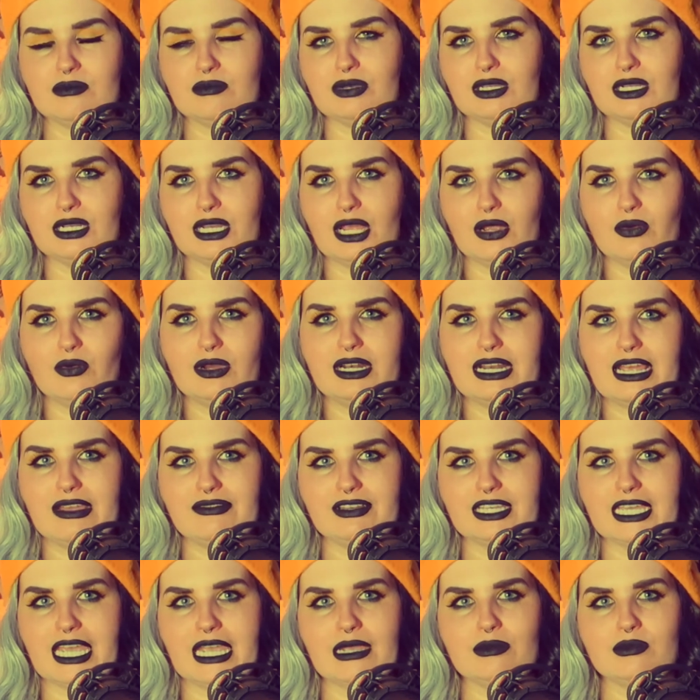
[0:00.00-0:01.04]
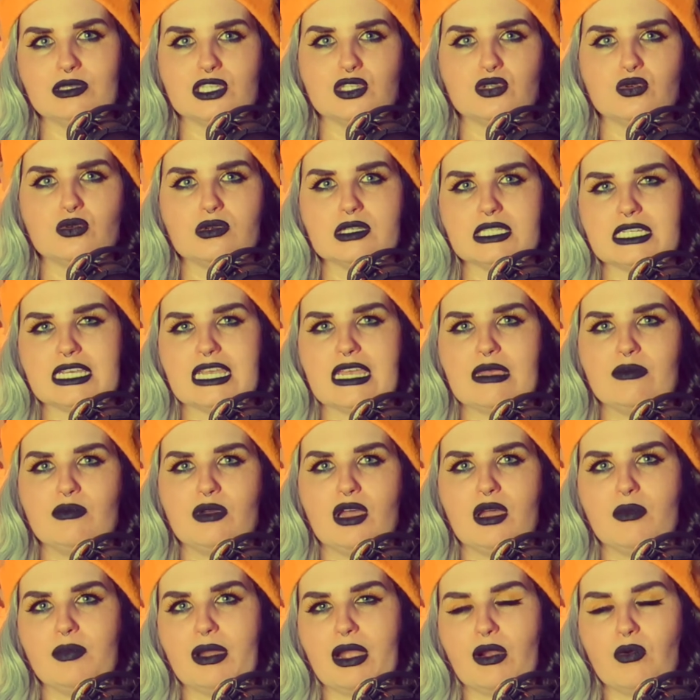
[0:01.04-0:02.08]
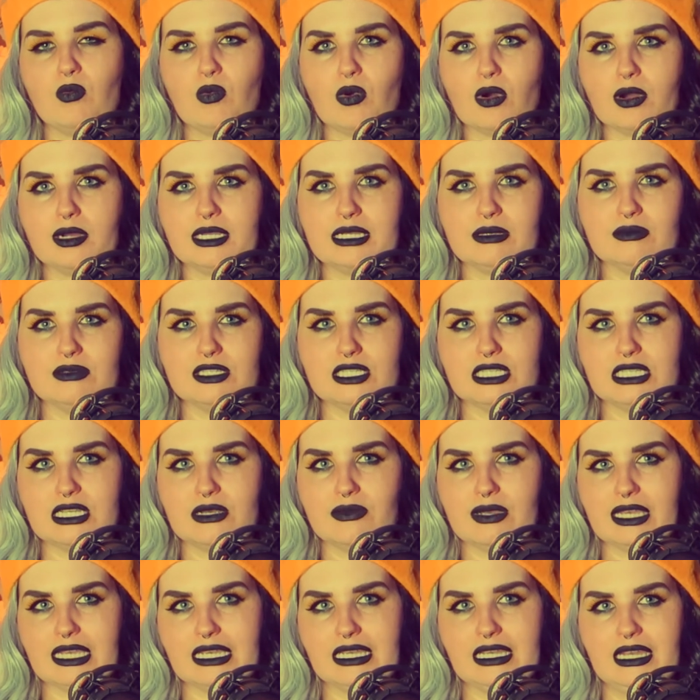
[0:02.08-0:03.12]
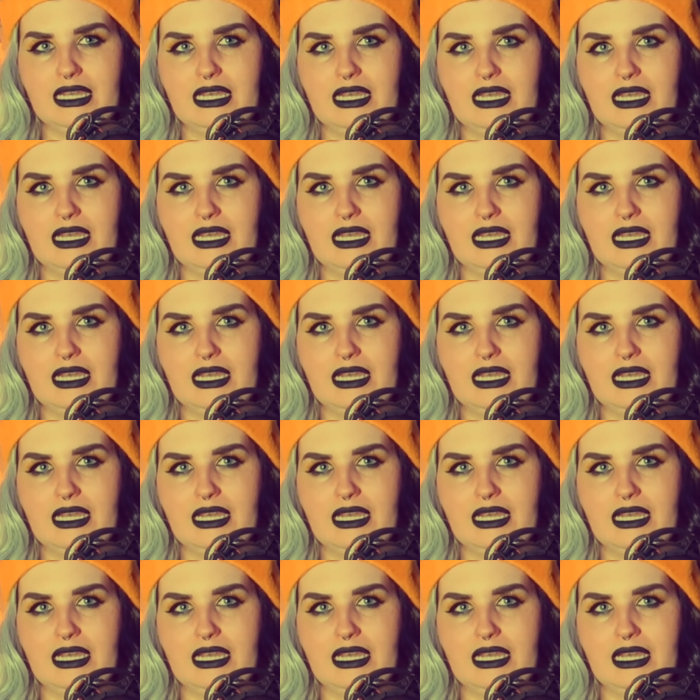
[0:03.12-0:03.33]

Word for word: but no one ever came to talk to him about what he was doing.